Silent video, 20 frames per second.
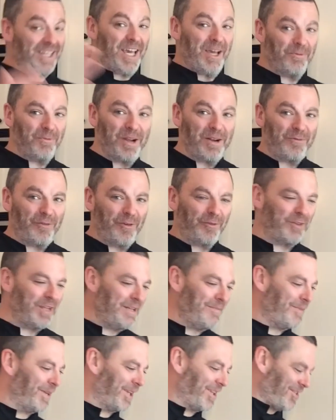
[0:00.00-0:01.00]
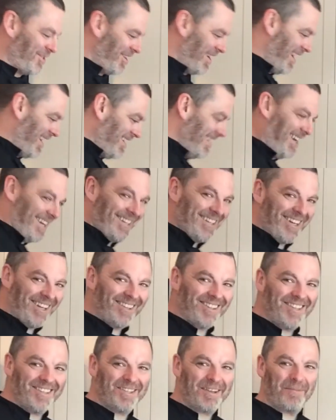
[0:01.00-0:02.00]
can't wait 15 minutes. I've gotta
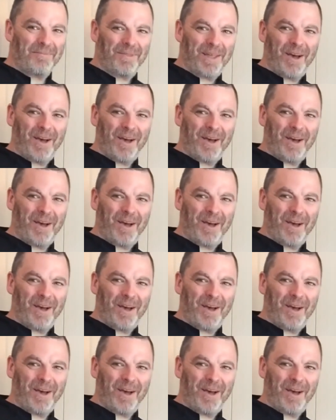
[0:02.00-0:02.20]
cut these up